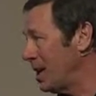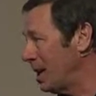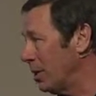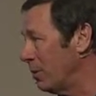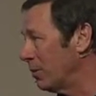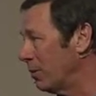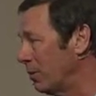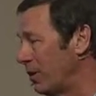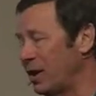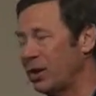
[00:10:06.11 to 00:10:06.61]

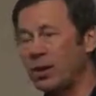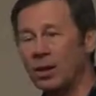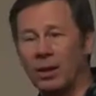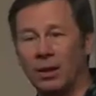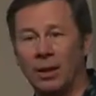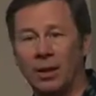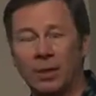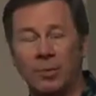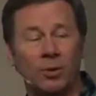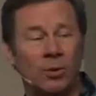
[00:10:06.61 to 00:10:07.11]
healed
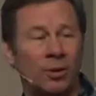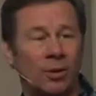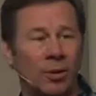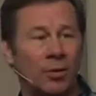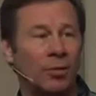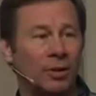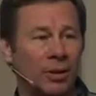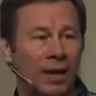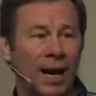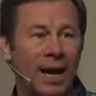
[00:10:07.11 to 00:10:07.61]
physically, but you're
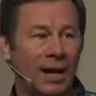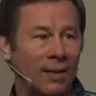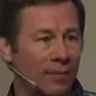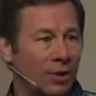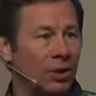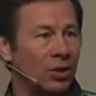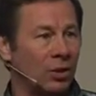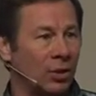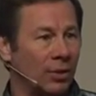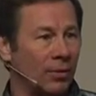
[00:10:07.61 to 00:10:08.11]
going to die
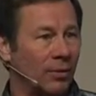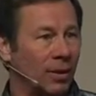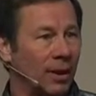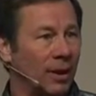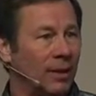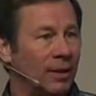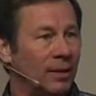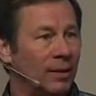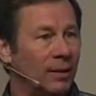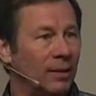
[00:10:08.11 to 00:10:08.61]
eventually,
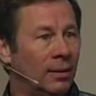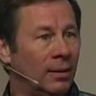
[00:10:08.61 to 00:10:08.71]
right?